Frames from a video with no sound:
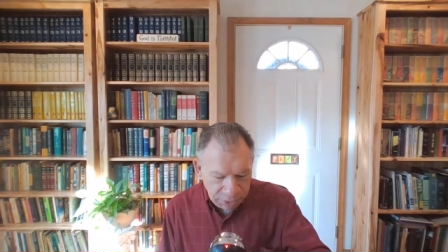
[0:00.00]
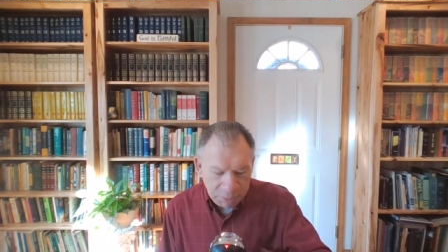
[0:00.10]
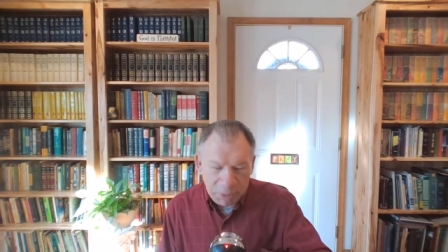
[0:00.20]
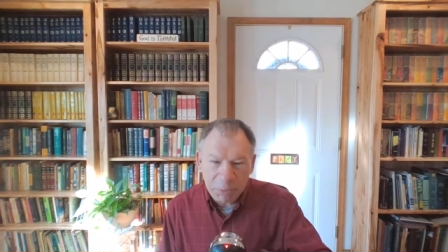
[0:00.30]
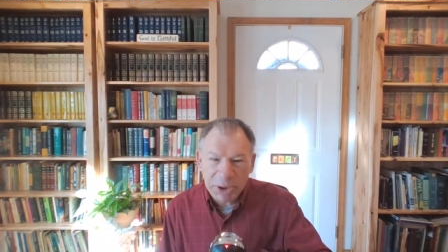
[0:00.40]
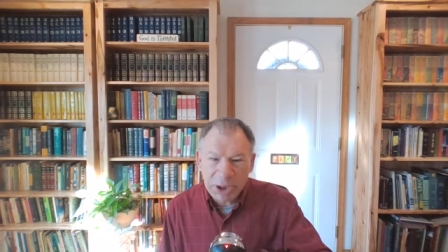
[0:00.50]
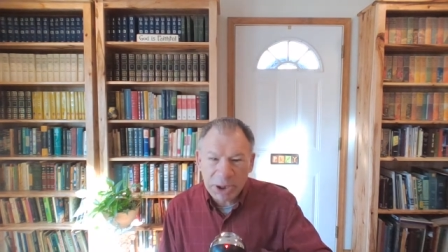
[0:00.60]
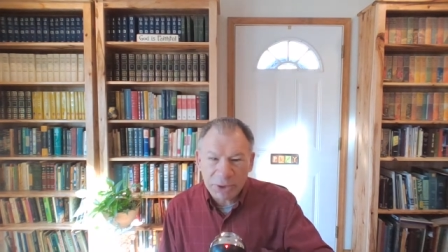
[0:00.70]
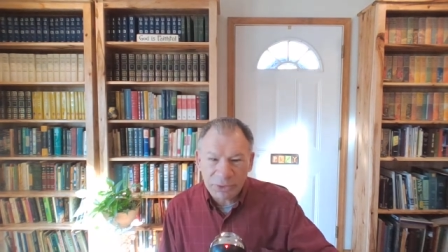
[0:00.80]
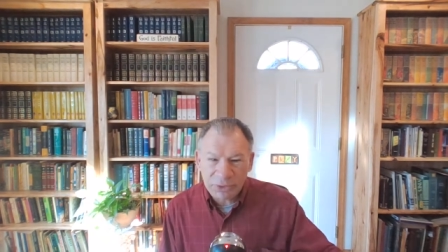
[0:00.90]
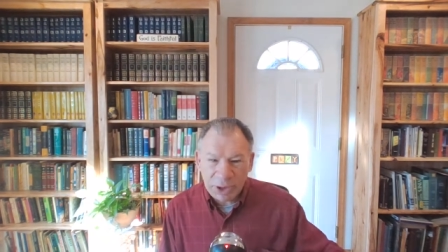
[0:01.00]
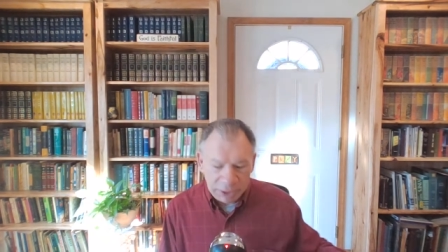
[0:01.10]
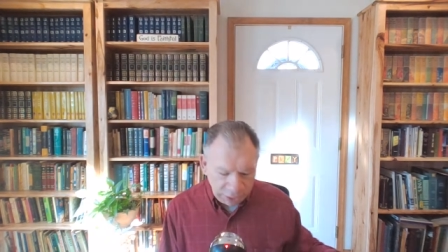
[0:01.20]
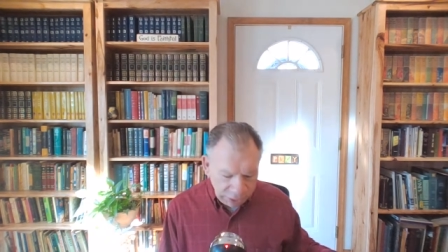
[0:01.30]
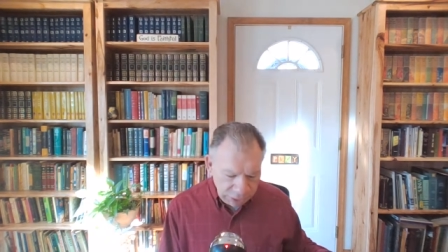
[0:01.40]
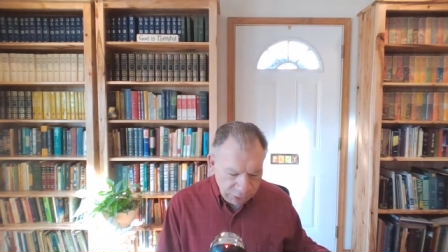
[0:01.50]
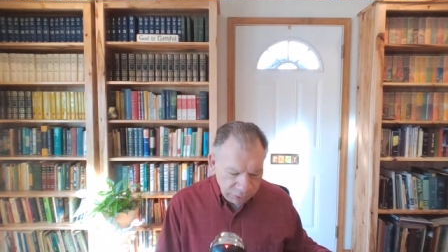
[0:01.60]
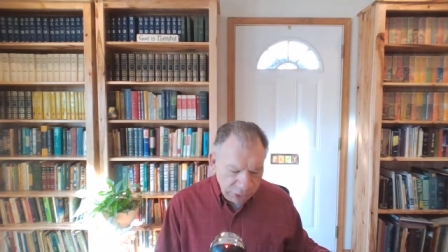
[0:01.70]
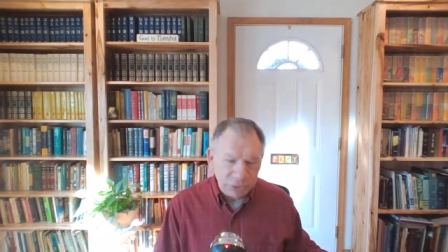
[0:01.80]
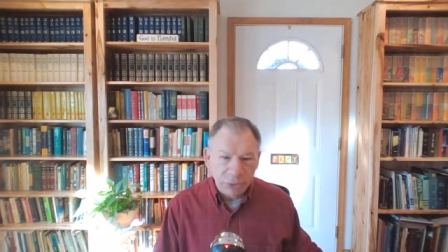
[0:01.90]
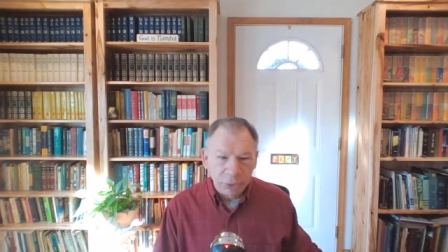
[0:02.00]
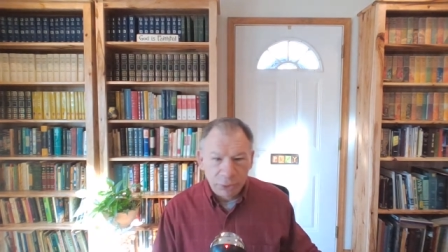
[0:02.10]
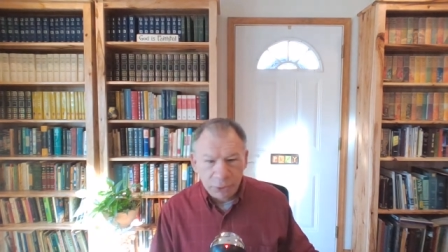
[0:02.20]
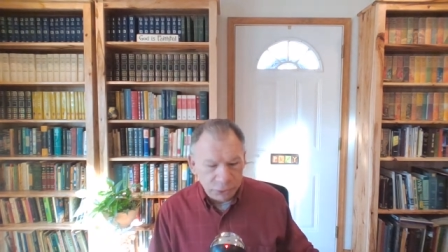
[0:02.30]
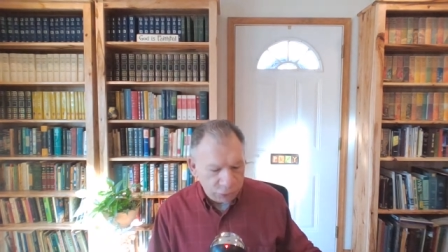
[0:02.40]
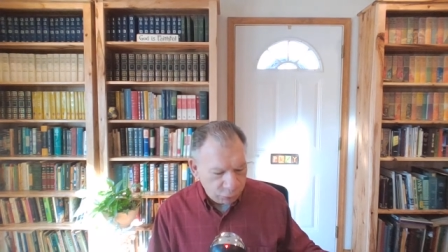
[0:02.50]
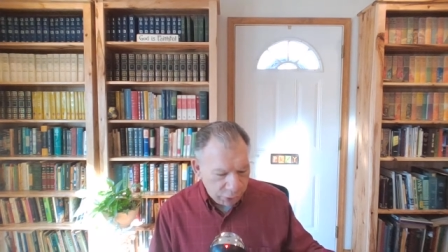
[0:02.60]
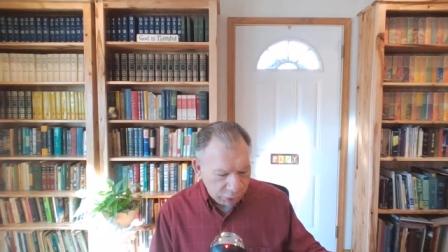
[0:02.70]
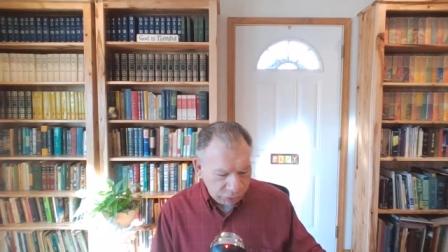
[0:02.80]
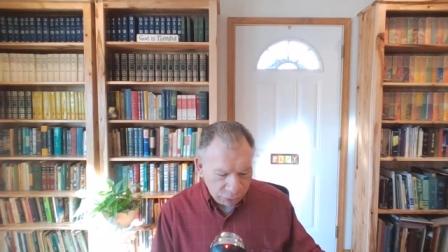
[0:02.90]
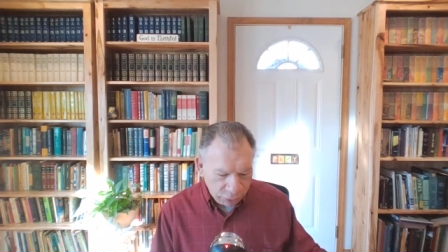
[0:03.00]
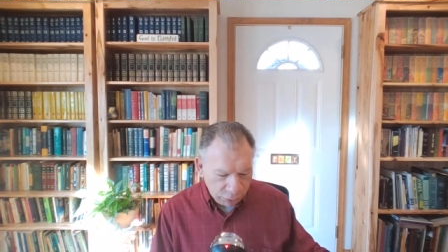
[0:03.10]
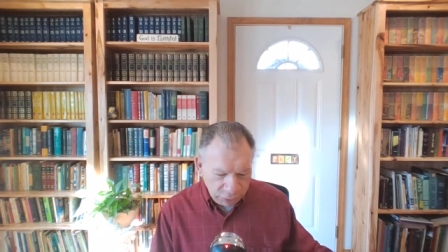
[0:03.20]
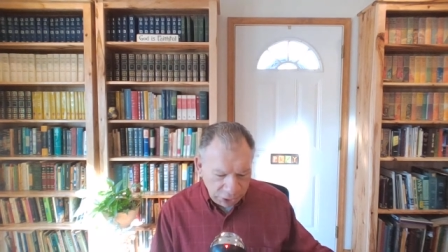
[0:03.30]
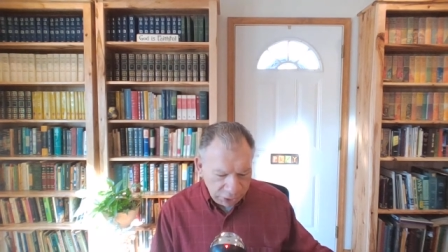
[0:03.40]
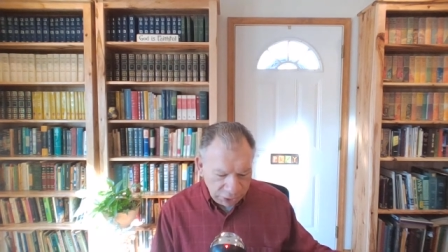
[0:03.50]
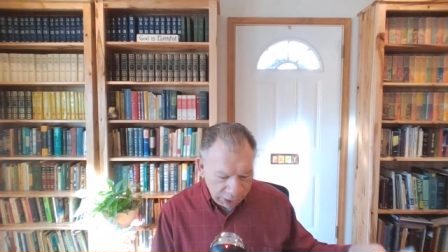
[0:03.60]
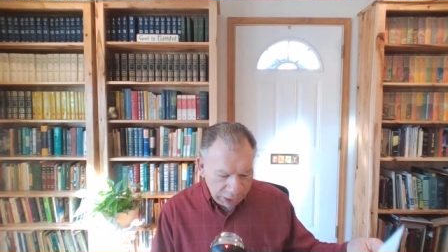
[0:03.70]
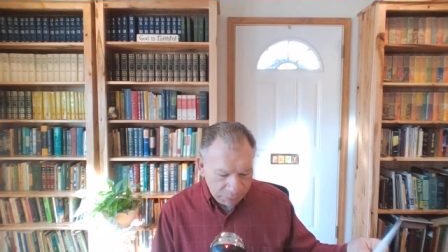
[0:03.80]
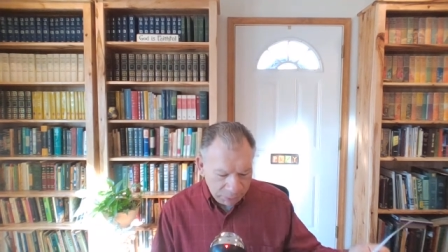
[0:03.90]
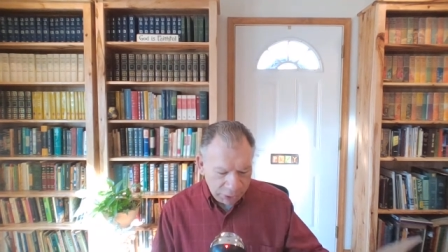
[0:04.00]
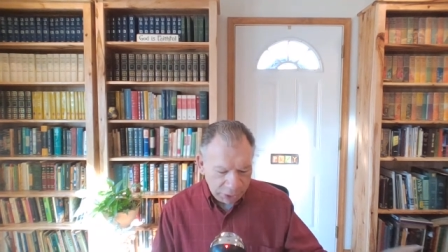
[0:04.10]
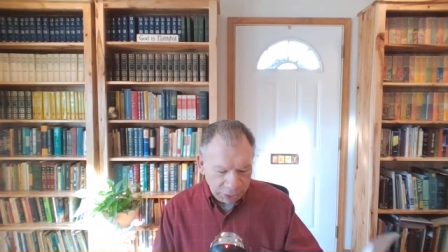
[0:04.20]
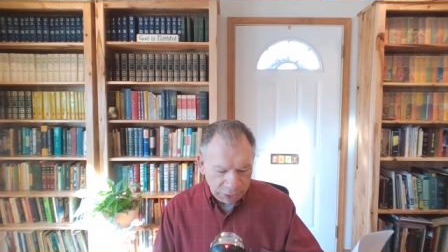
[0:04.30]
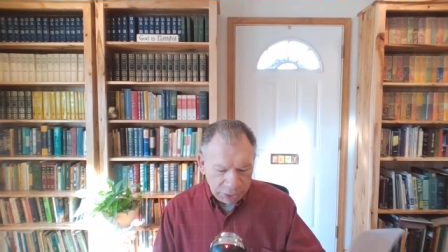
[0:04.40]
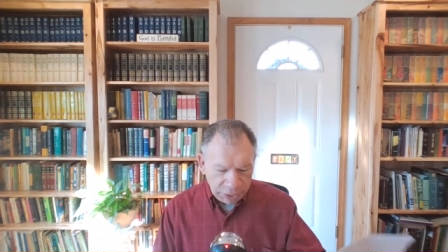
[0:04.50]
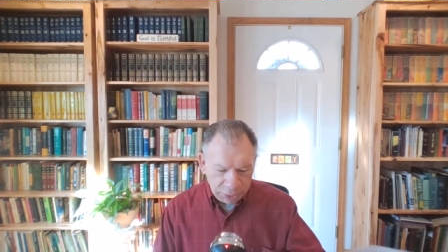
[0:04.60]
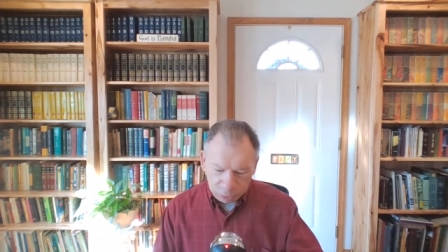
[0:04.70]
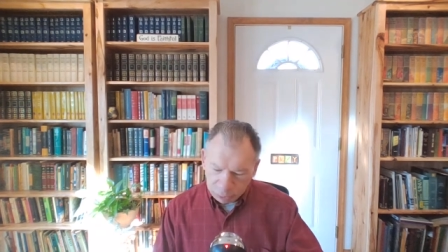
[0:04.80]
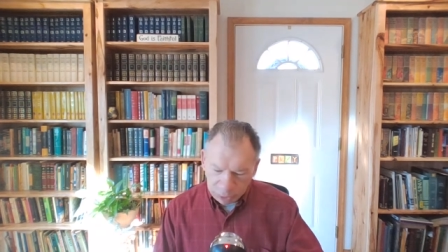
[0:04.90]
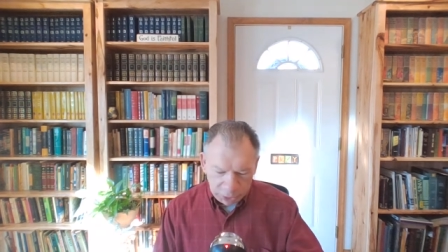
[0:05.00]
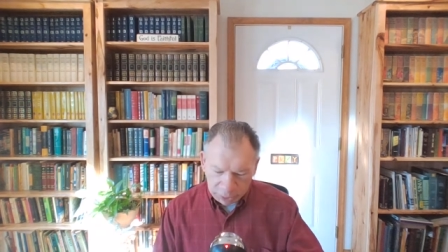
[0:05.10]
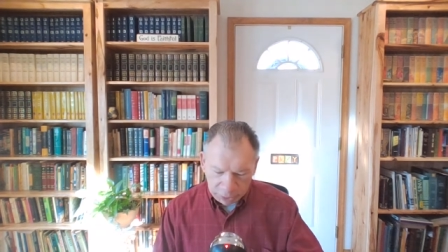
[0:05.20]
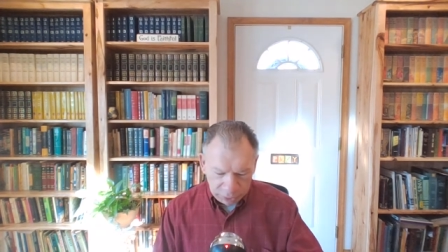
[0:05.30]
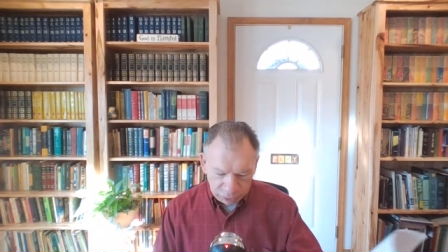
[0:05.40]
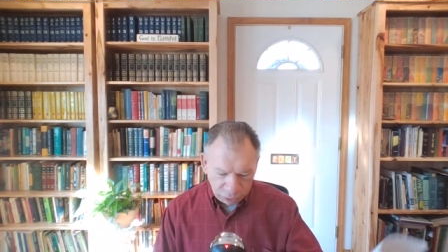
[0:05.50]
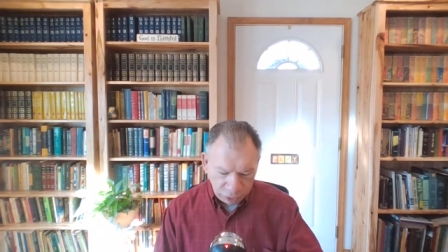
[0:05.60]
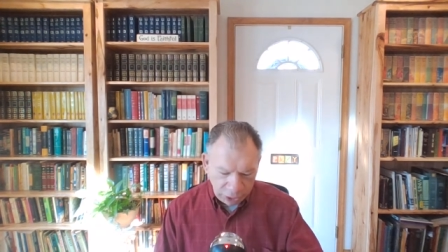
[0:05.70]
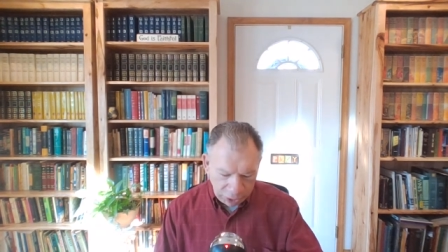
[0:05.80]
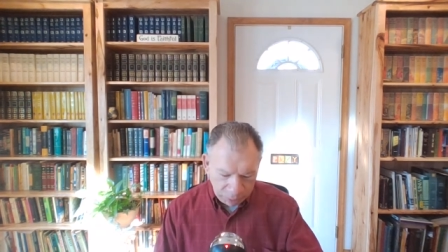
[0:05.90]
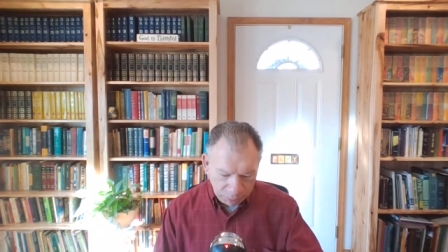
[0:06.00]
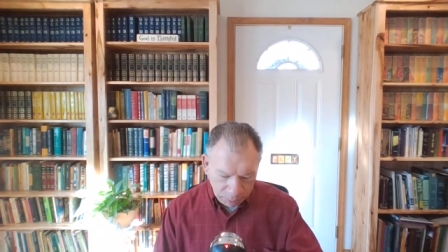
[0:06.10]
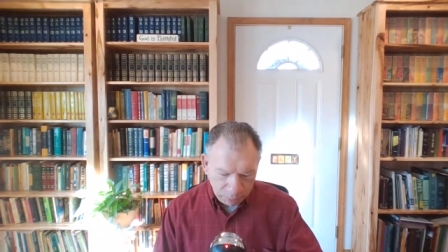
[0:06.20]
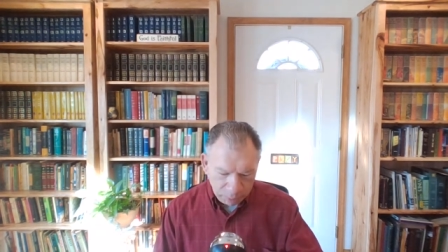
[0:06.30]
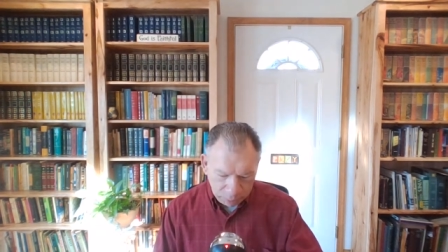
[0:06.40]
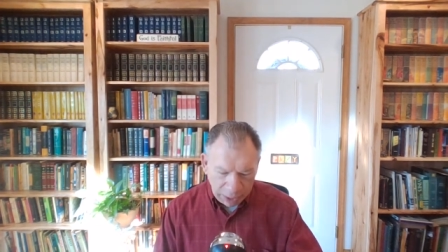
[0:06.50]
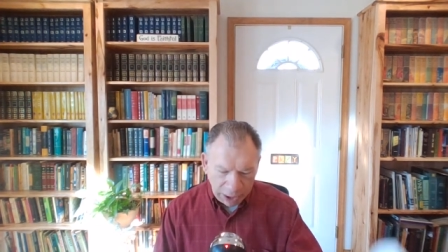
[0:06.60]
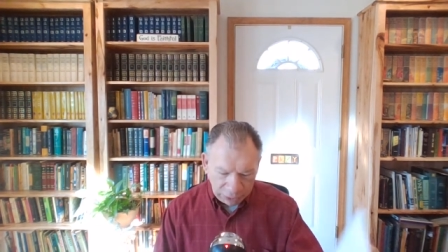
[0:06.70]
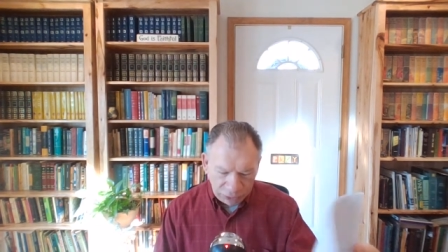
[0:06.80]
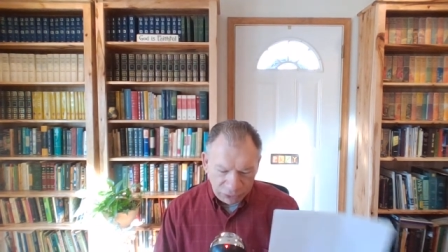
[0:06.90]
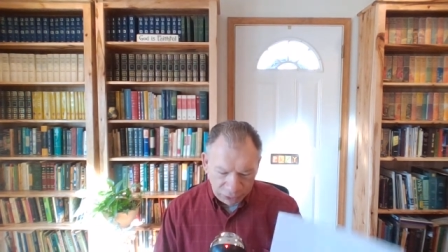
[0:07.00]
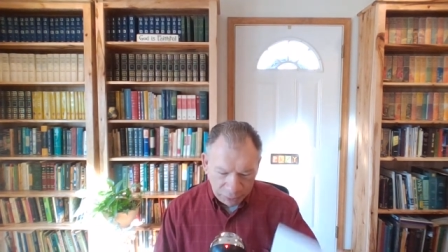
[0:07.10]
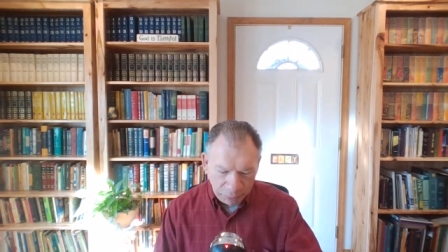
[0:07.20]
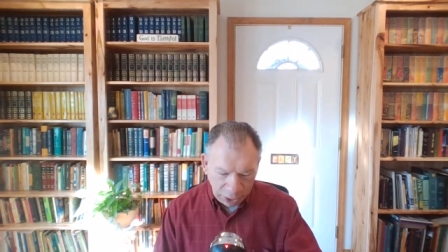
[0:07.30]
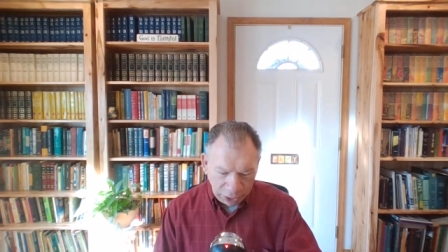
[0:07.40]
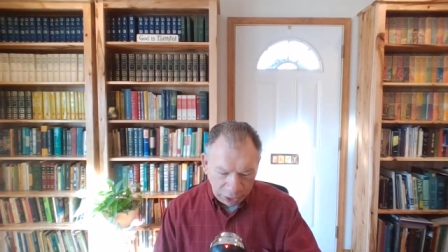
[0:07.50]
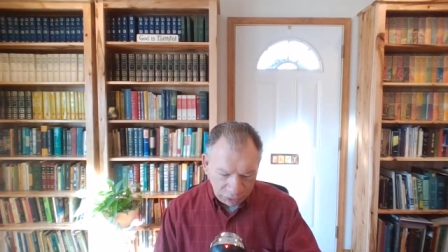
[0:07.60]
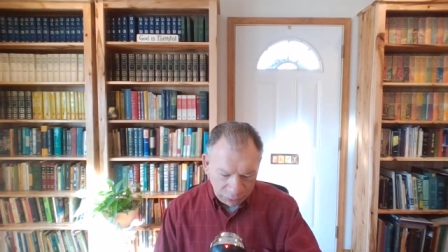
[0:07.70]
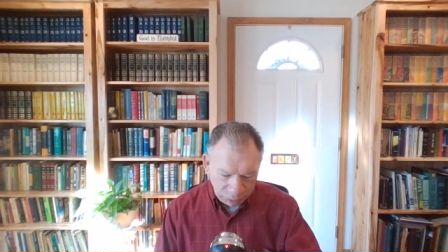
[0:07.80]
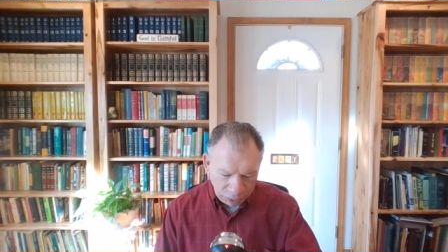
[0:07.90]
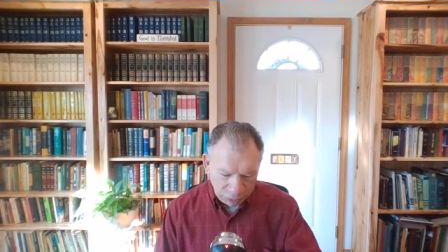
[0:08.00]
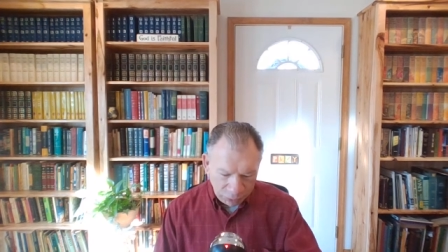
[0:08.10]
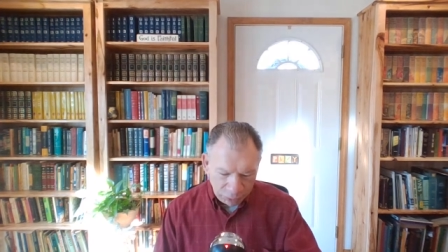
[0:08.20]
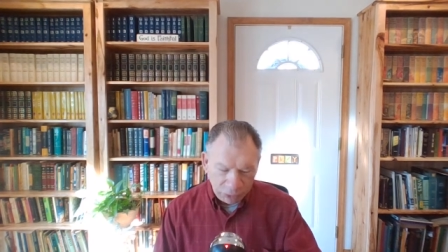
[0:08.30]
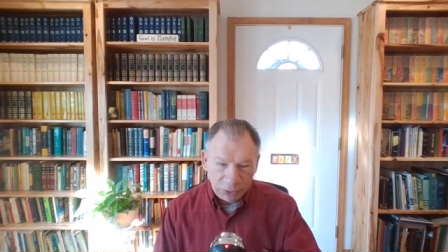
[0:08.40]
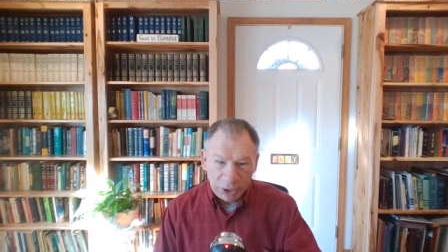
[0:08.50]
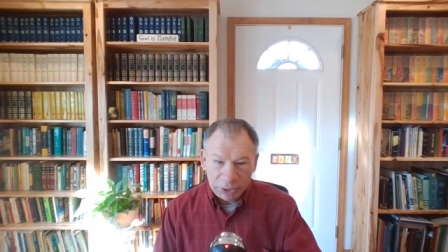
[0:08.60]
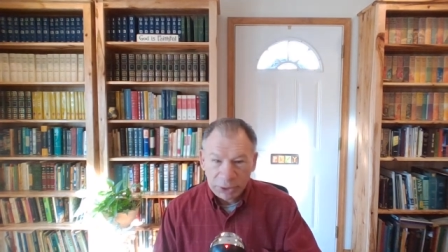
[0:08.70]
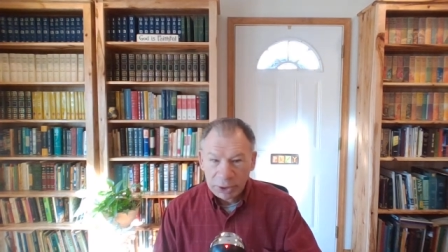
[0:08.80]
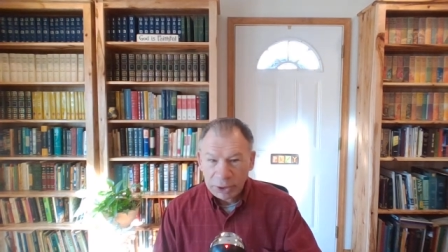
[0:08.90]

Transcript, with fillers: I mean, we can't say things aren't going too well, so okay, today I'm gonna really try to practice and apply God's principles, and then